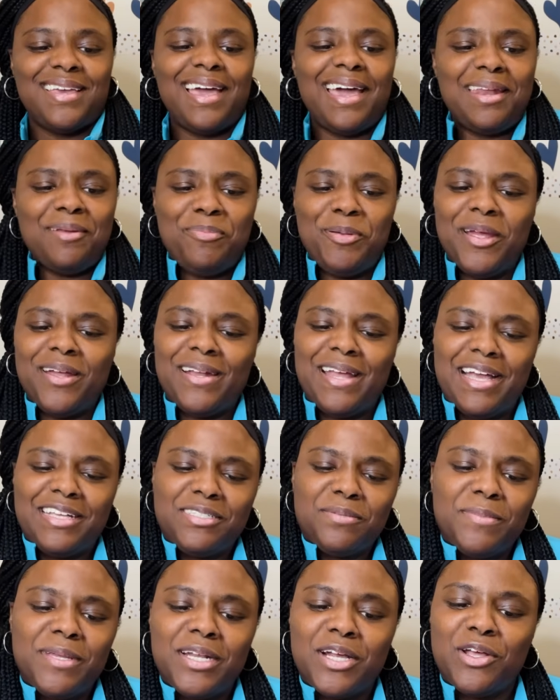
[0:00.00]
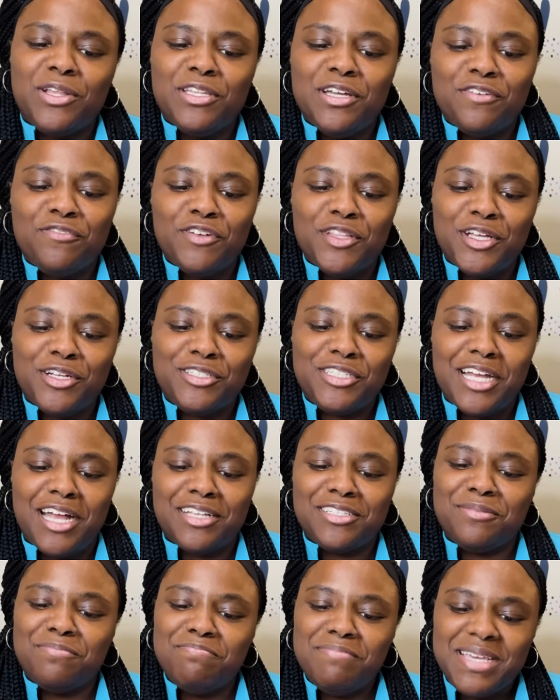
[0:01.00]
I had a parent ask me to go look for their
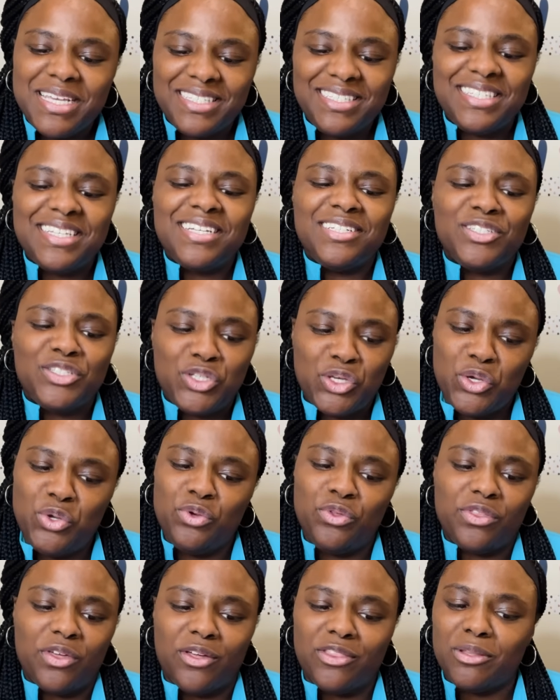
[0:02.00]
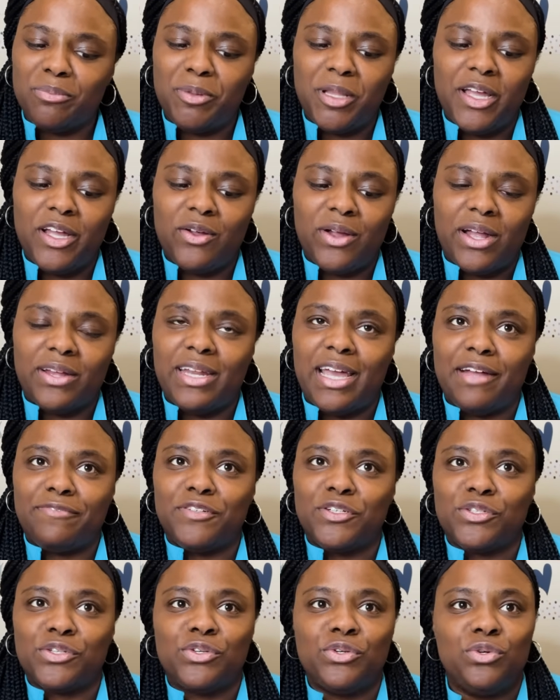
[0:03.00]
child's missing tooth on the playground
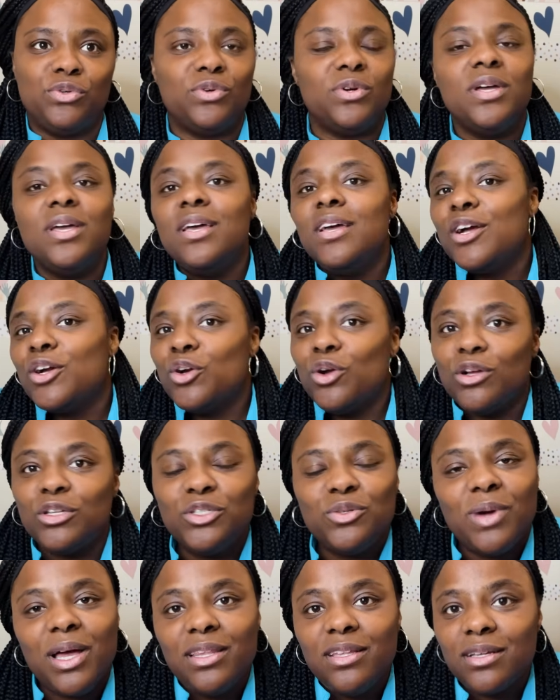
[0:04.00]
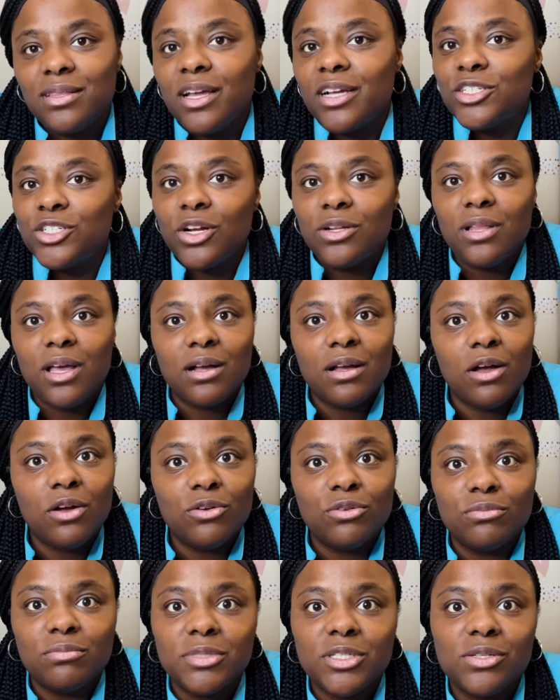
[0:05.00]
after school. Girl, do I look like Sherlock
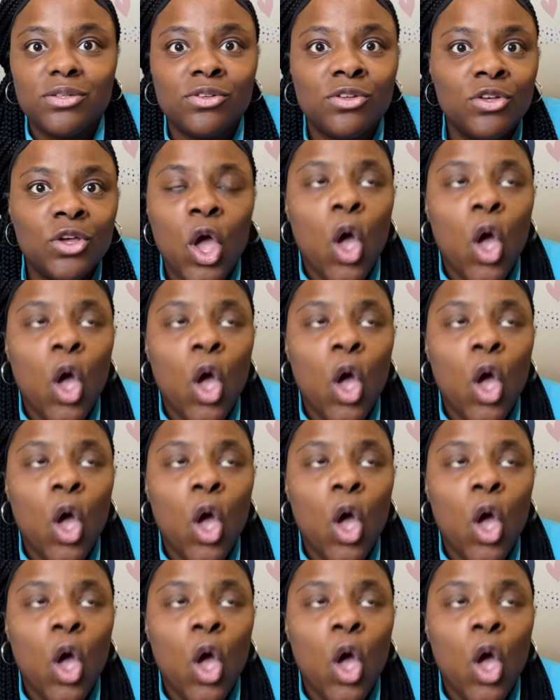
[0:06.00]
Holmes?